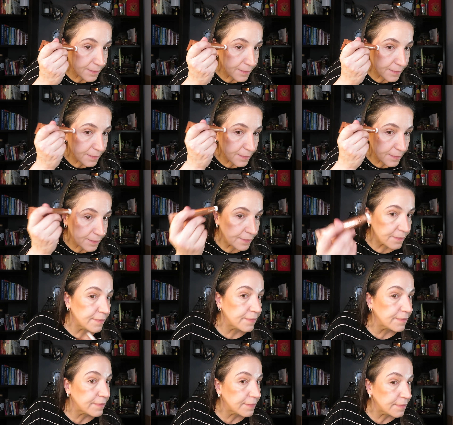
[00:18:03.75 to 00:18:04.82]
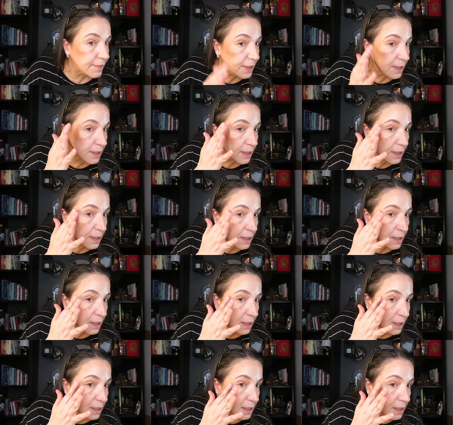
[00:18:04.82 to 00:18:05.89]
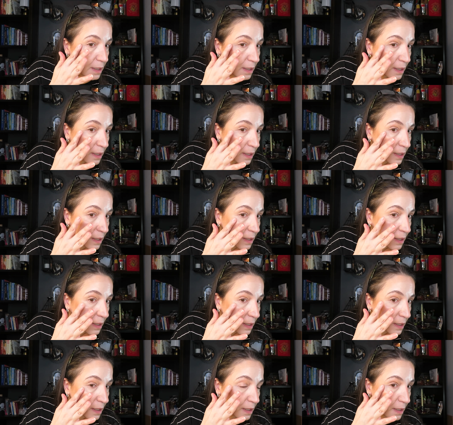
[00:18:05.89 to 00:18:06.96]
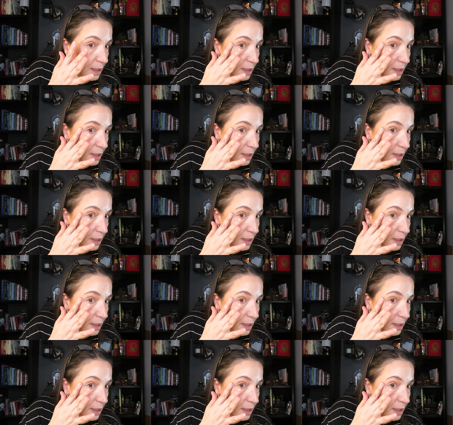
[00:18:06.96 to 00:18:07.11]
No one is speaking in this clip.